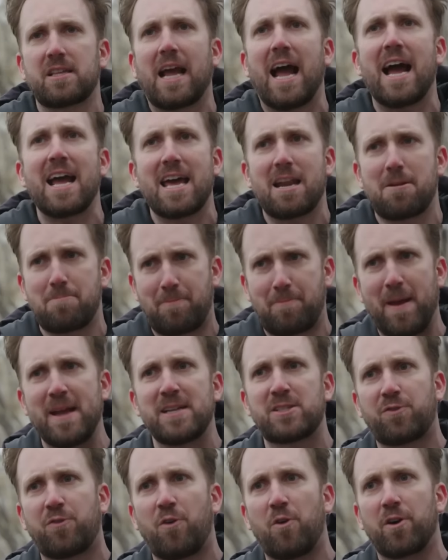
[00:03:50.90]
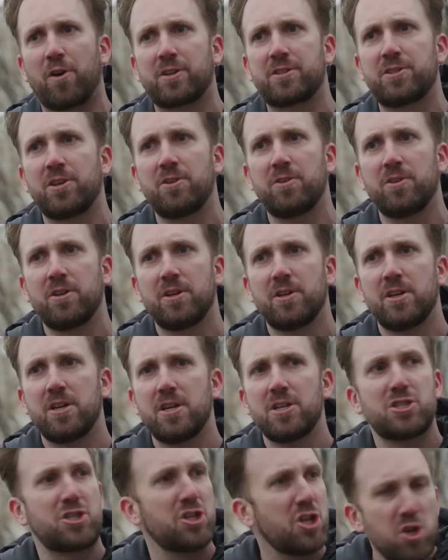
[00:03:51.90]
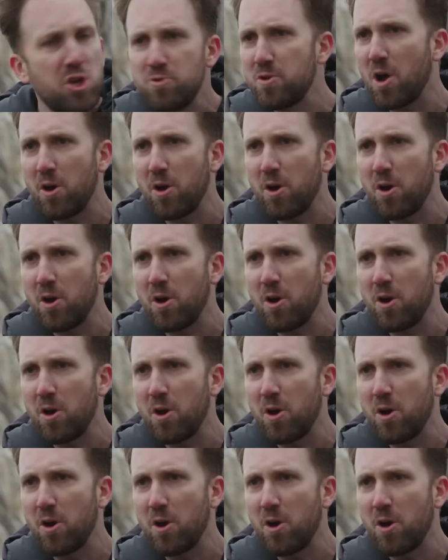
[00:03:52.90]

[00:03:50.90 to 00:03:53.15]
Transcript: The guy had a pitchfork. Do you